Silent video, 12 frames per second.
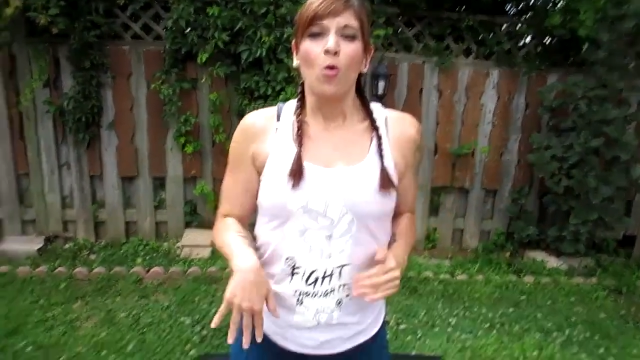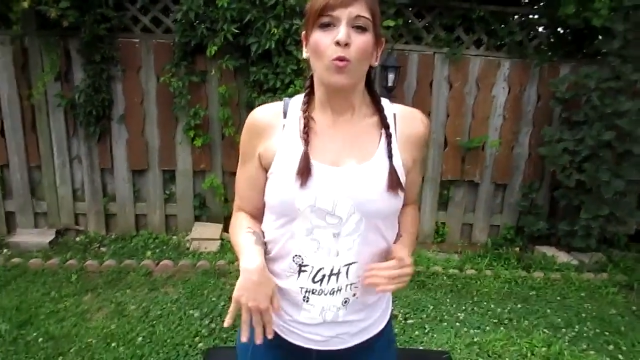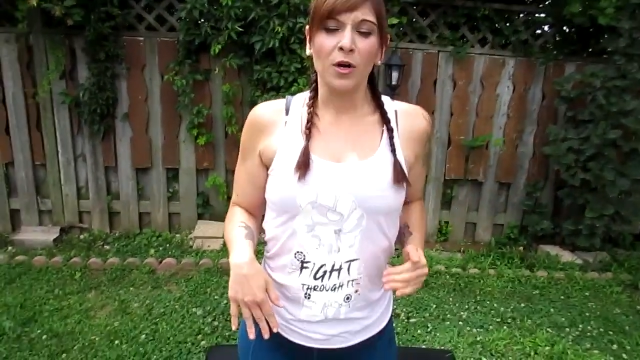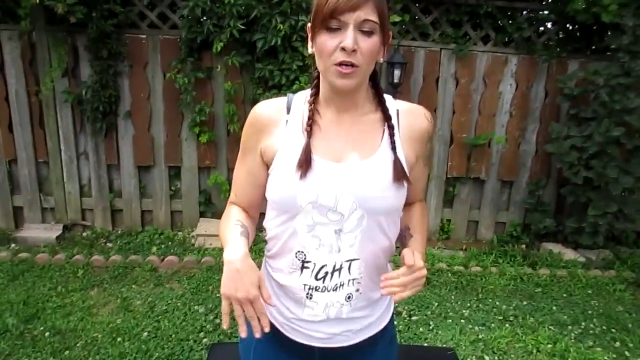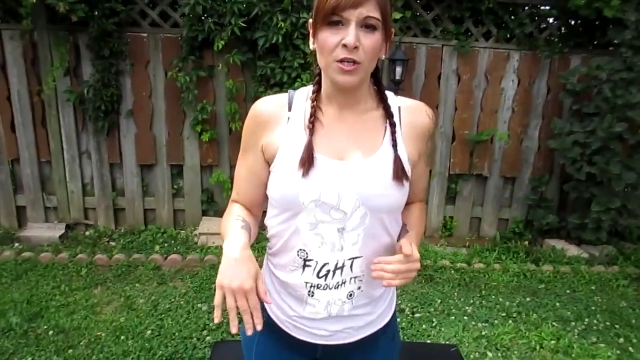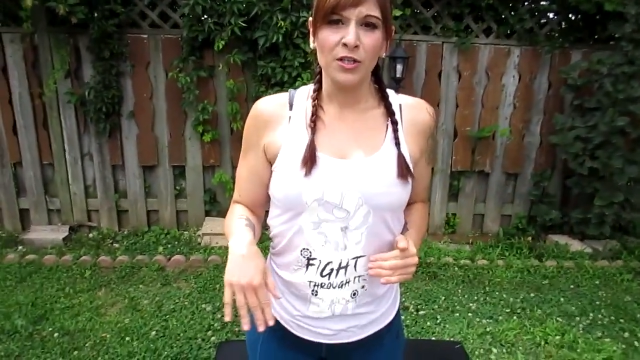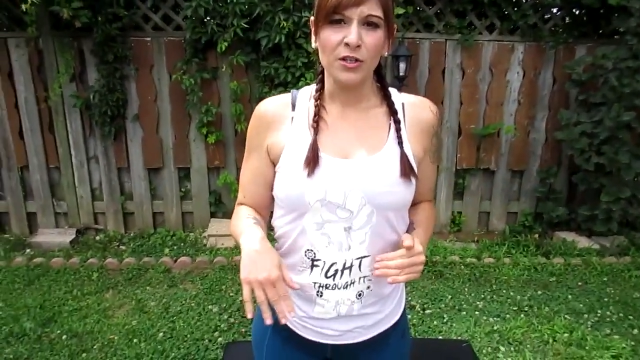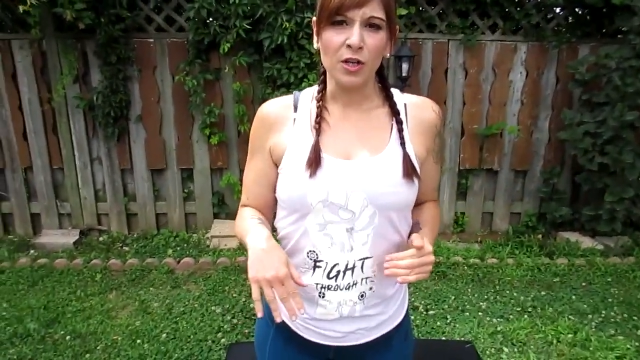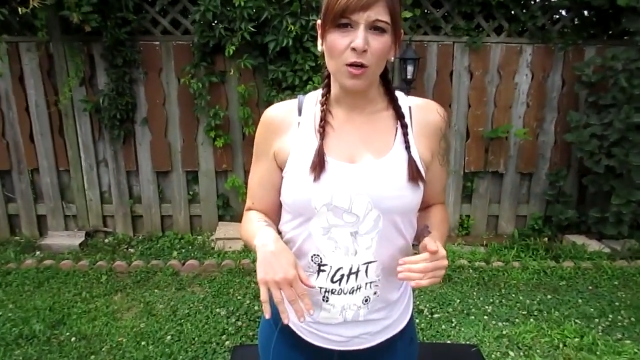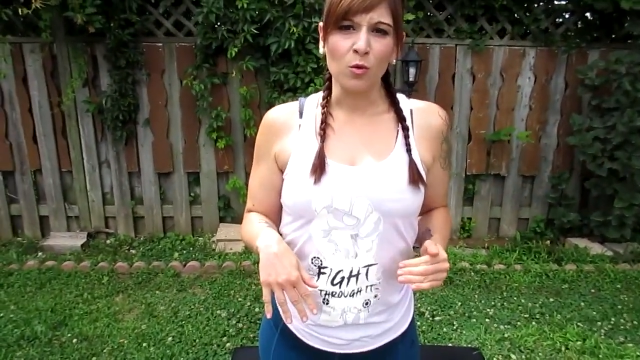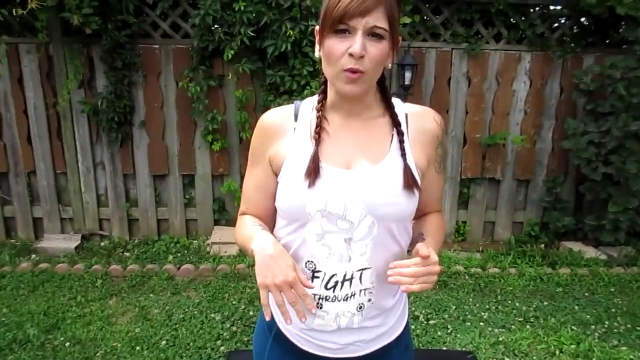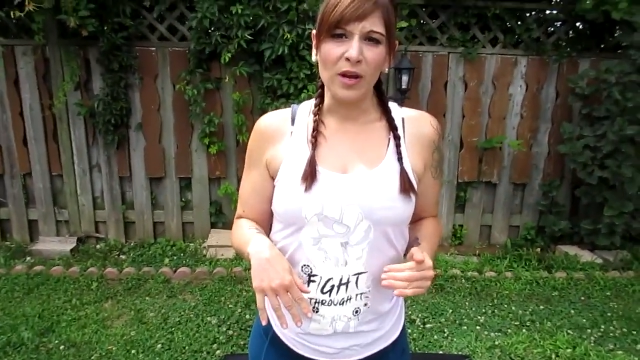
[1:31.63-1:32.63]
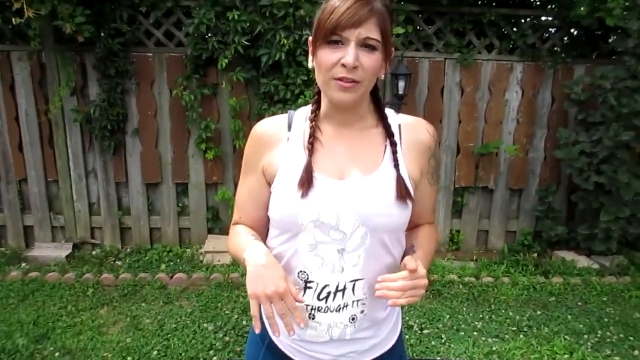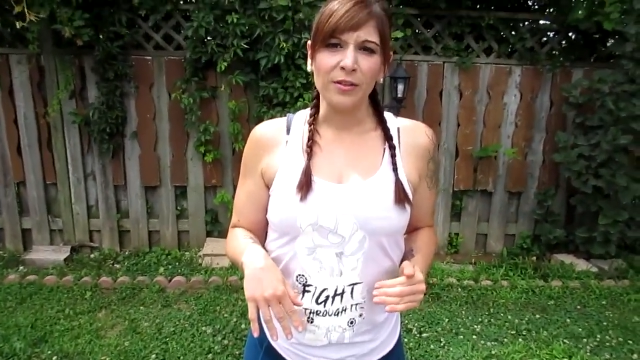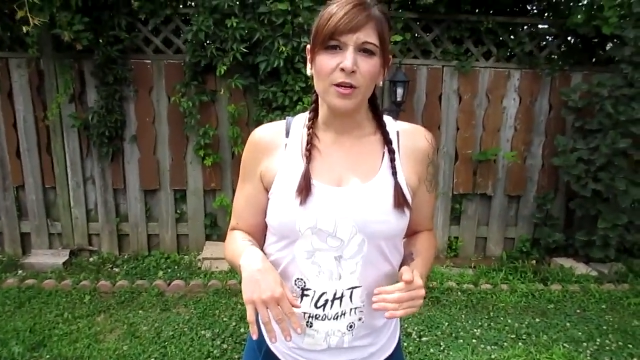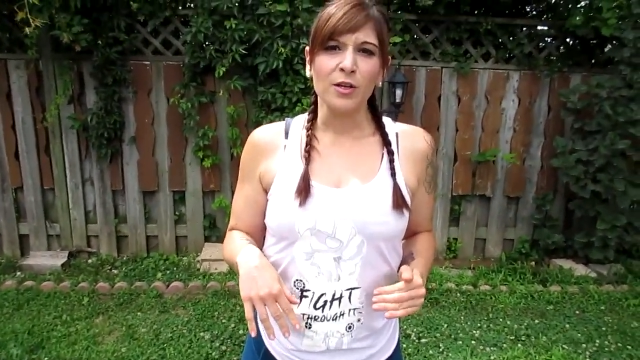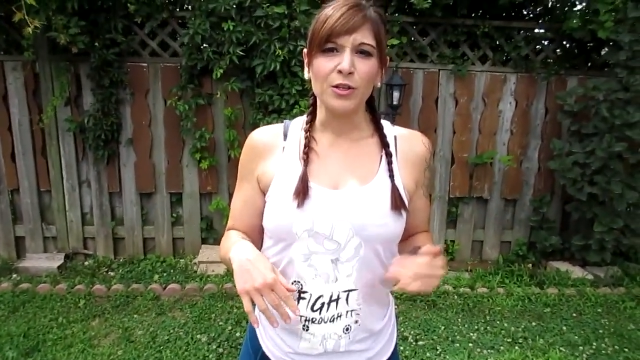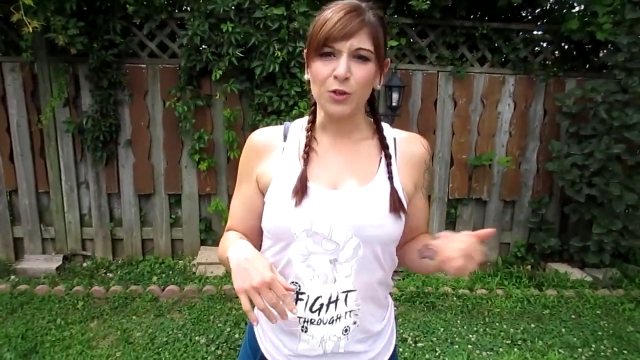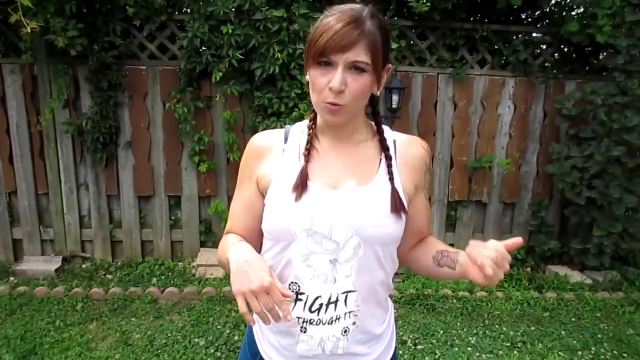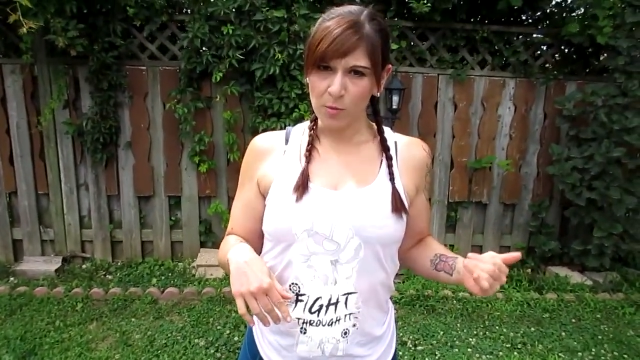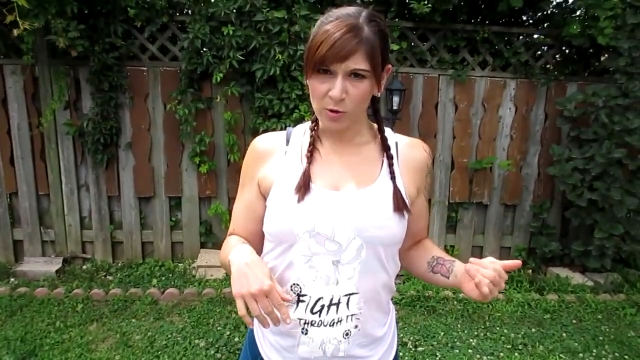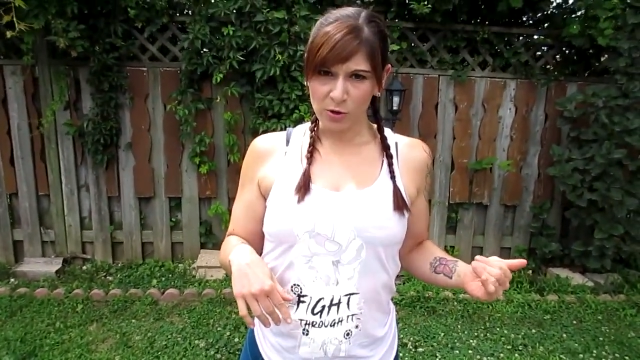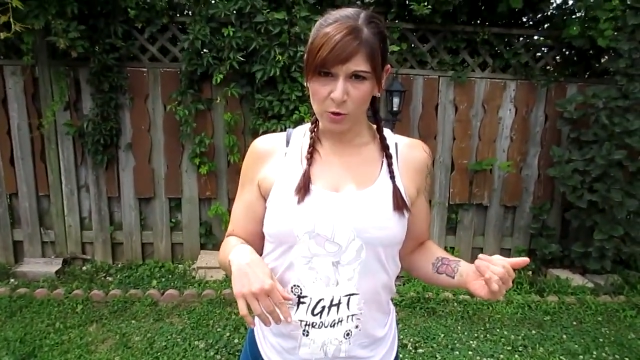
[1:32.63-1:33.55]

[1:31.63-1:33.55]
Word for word: We're gonna start with sumo